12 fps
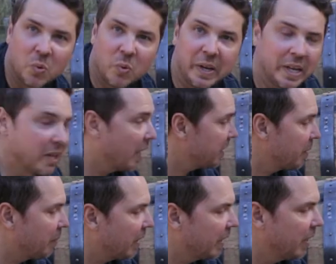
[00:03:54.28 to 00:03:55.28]
we got the
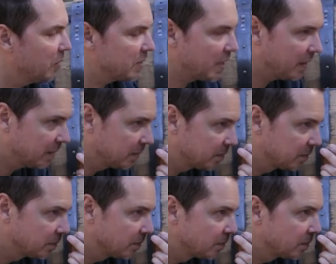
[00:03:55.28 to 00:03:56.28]
bung out.
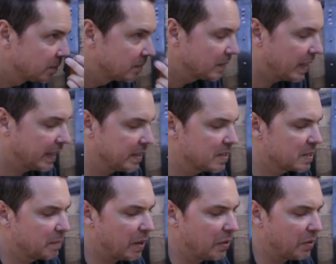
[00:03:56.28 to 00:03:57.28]
I can
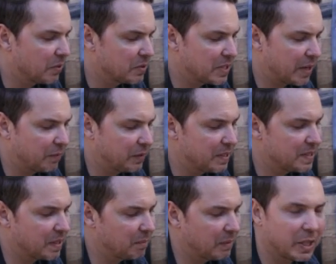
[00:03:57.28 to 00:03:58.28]
smell that there's definitely
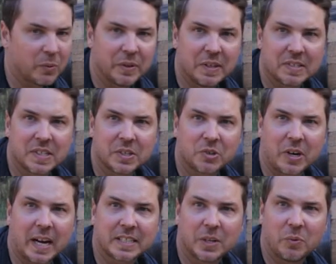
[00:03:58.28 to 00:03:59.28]
some liquid that's
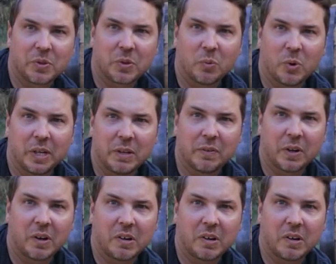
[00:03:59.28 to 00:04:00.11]
interacted with the wood even